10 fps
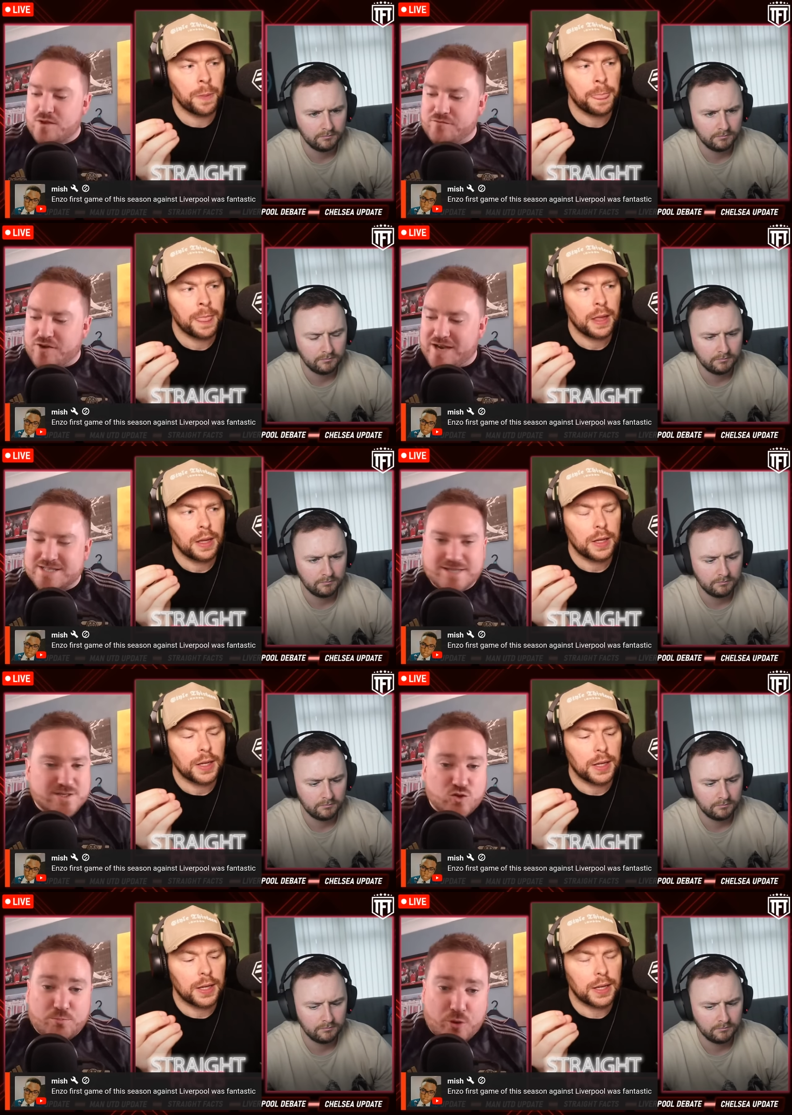Speaker 1: Facts. That's
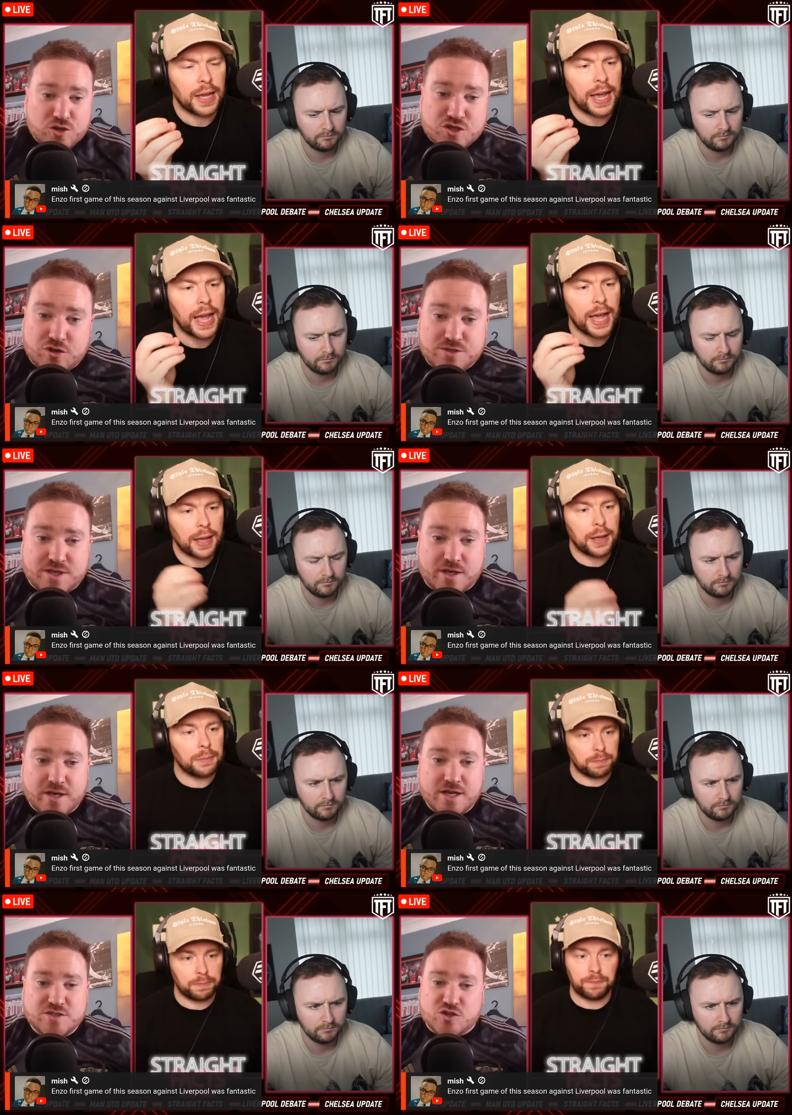not Poch though, is it?
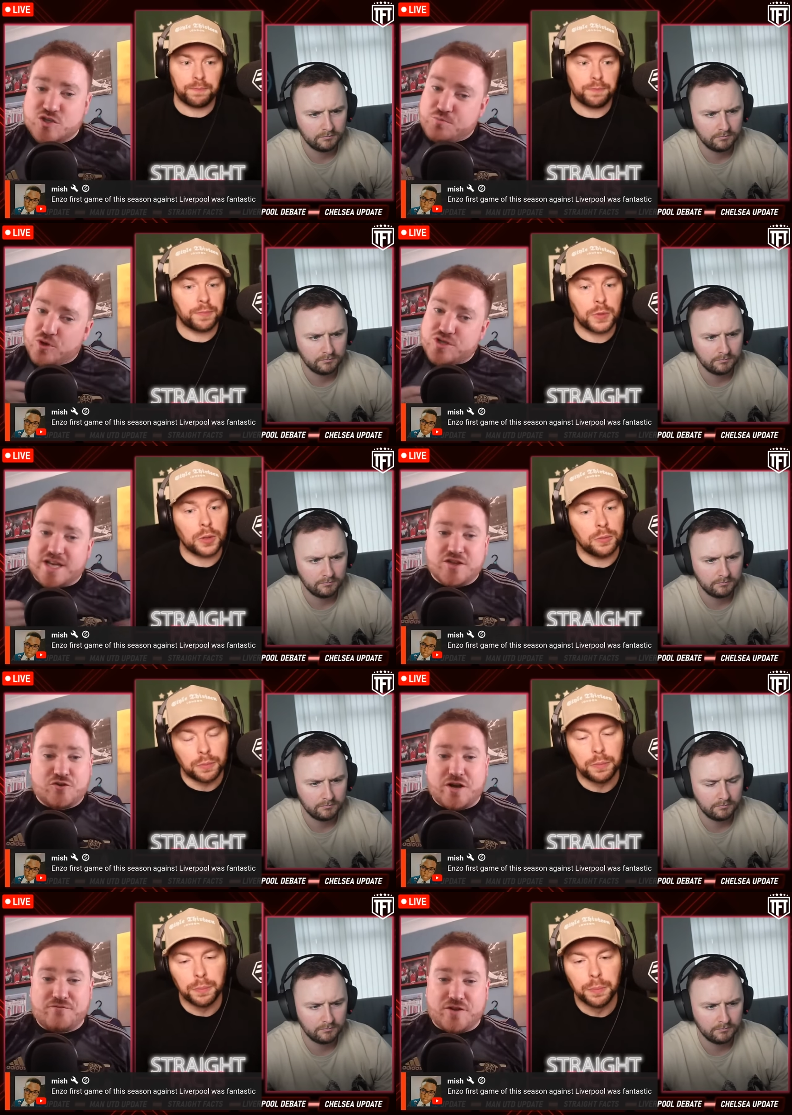So does Poch no. get the
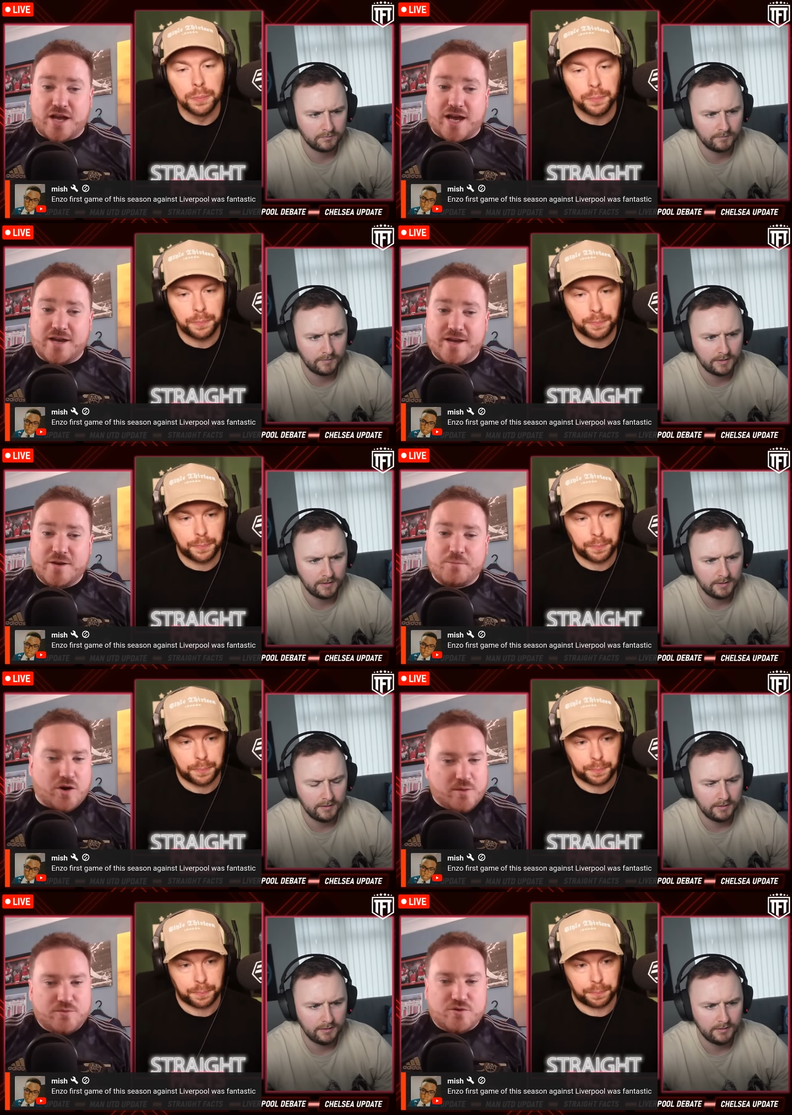credit for that?
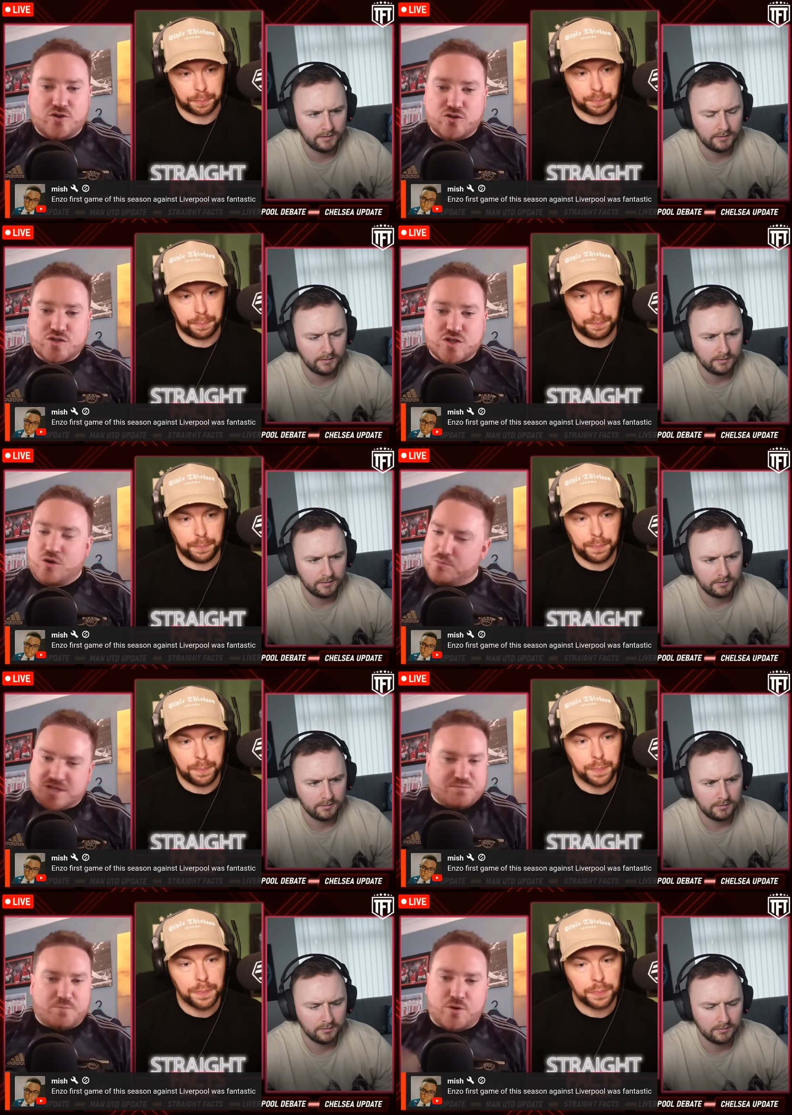Palmer and Gusto, it
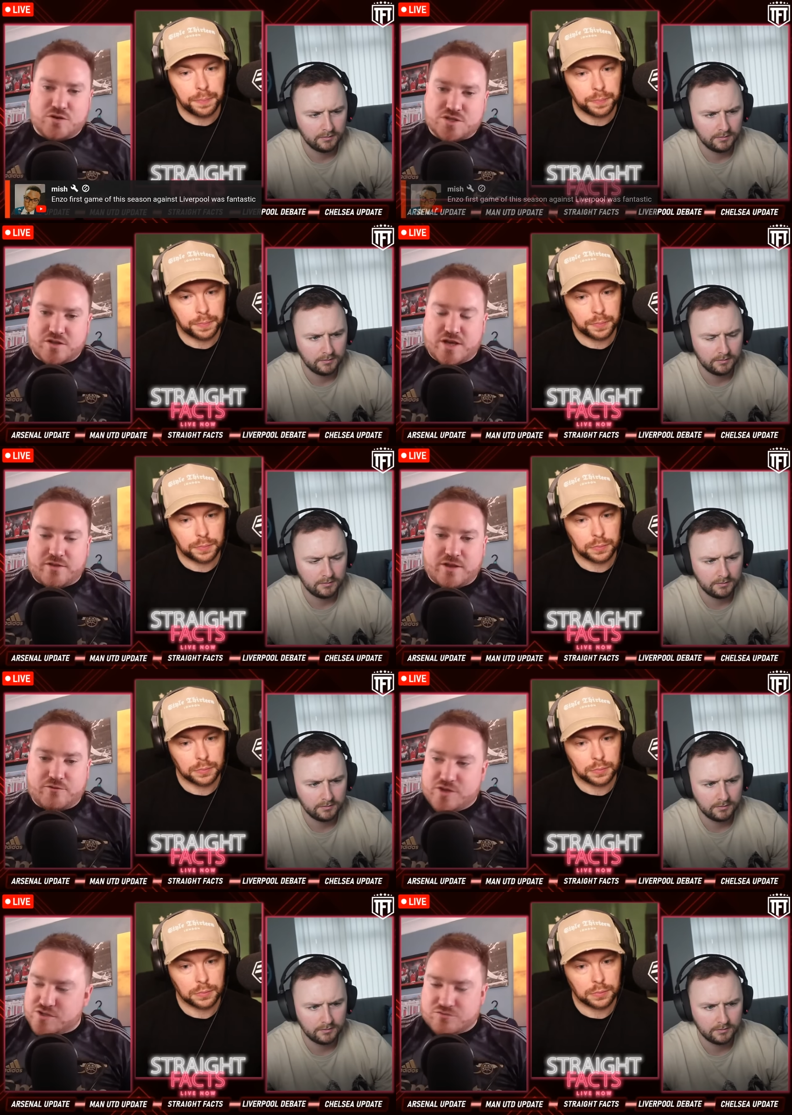must be Poch that they, they,
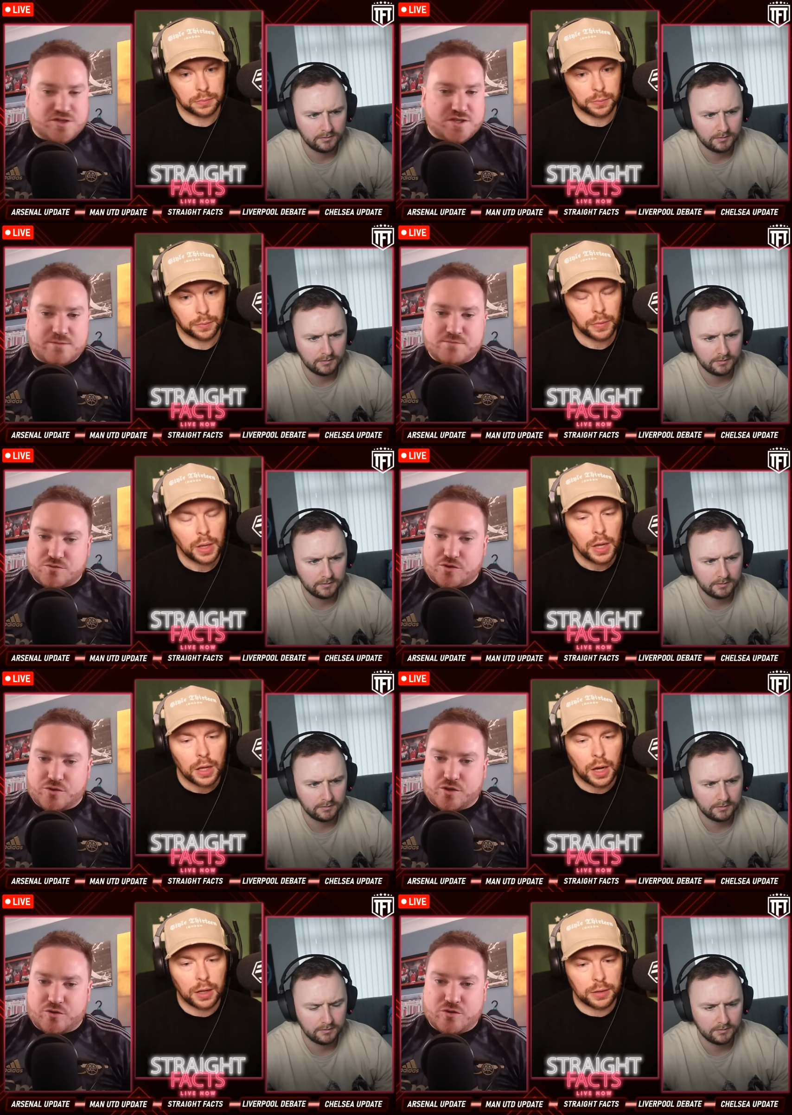these are reason them two are
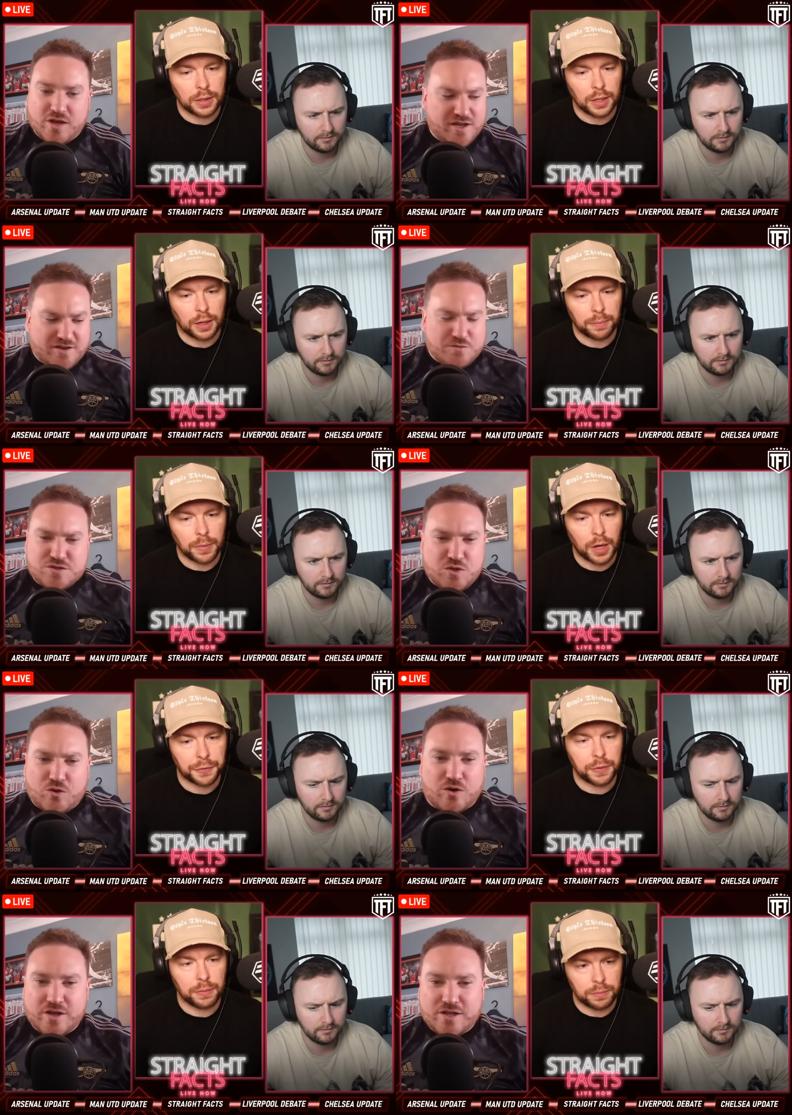doing good. Yeah. No, it's I,
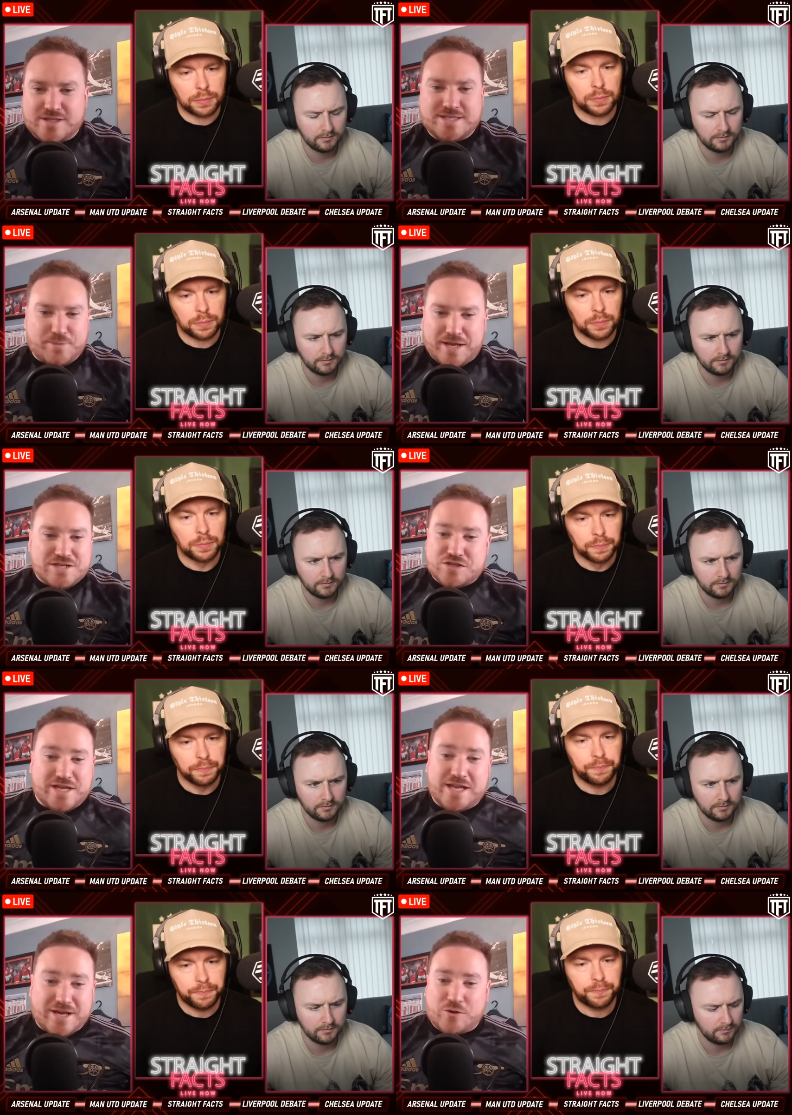not. The players just
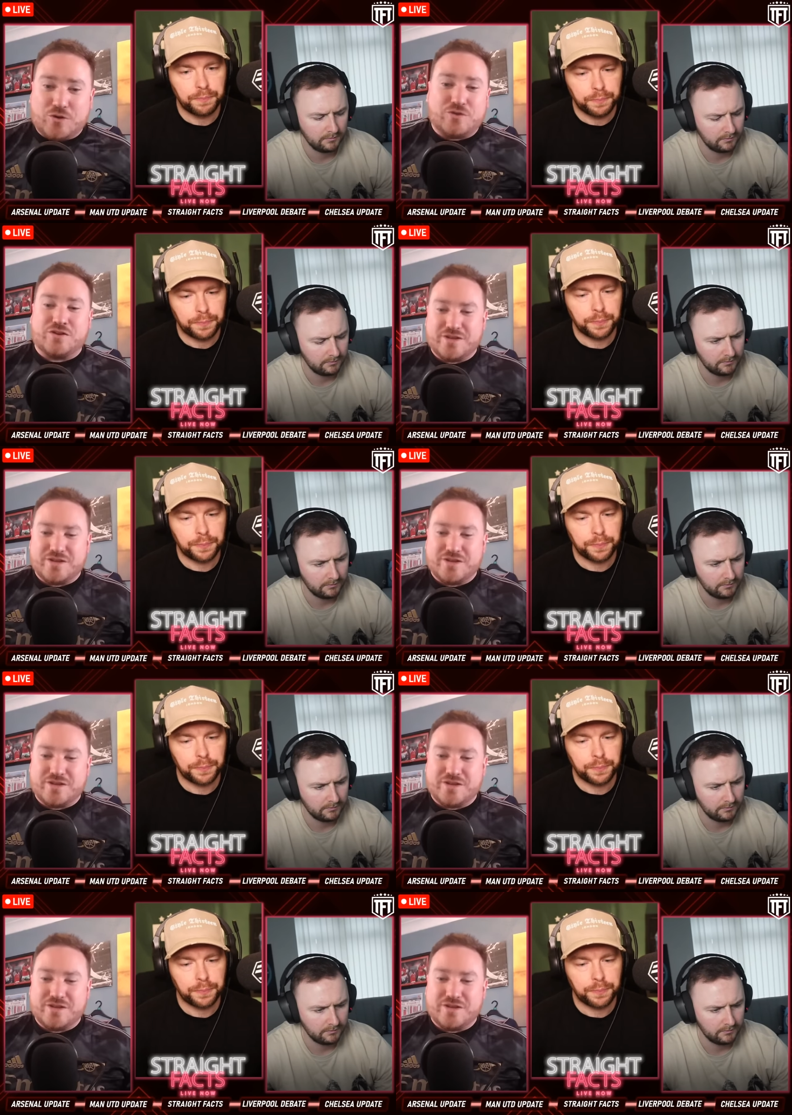ain't that good.